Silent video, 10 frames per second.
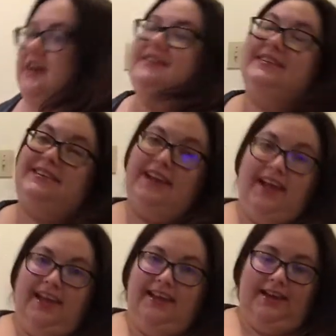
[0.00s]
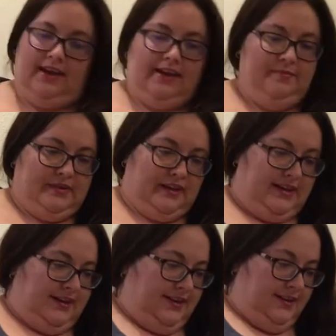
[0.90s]
Today I
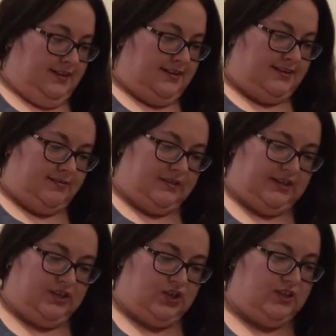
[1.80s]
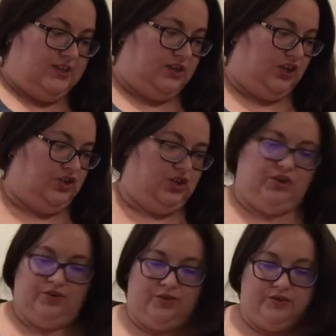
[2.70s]
made some delicious
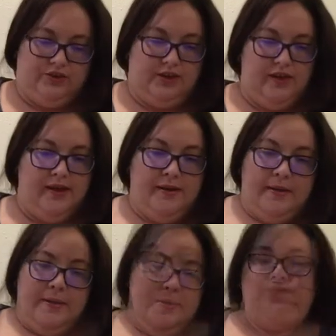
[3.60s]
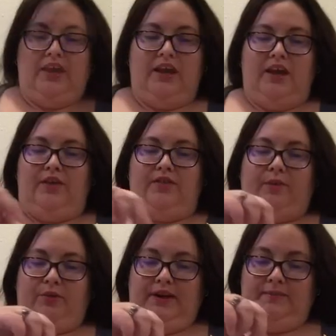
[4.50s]
nachos. They're
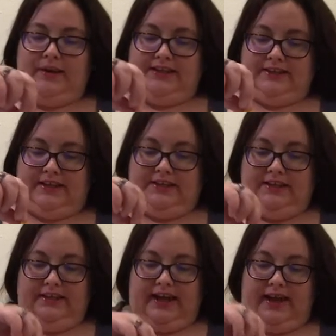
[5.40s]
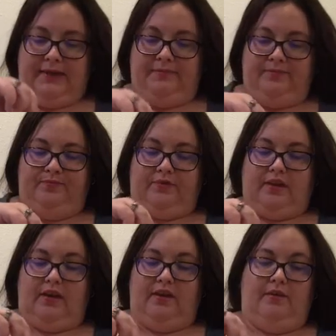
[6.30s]
pretty basic today,
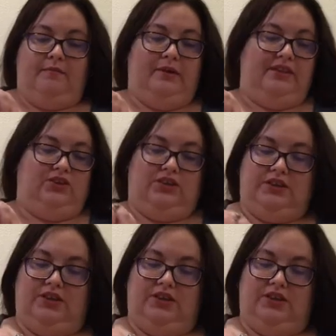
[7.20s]
but they're still